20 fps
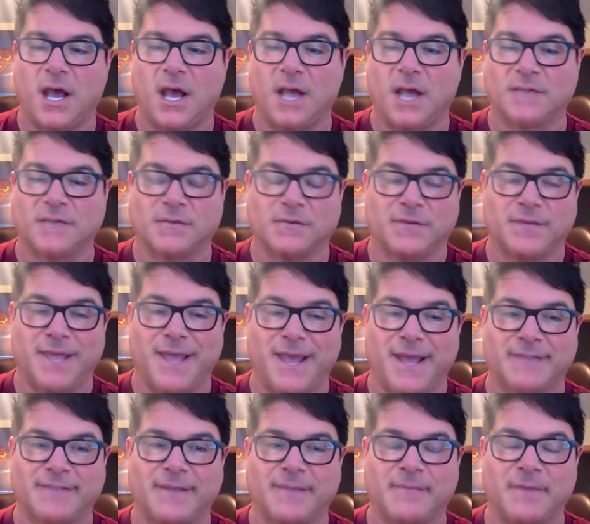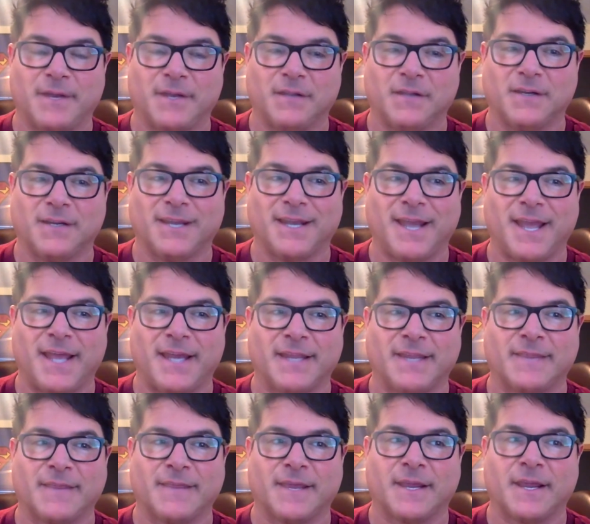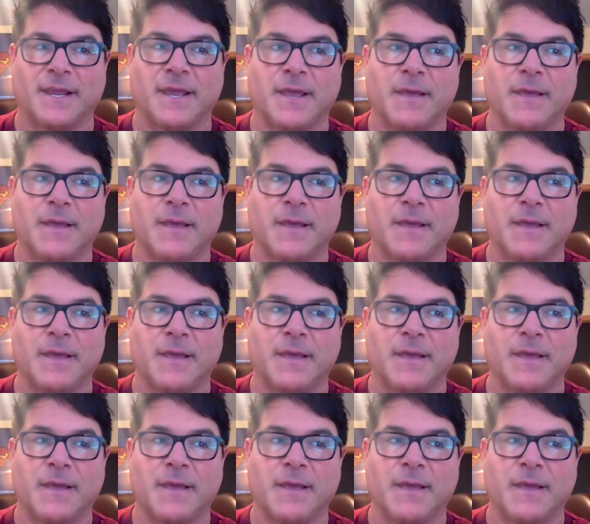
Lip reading: So yes, I'm going to look at anything.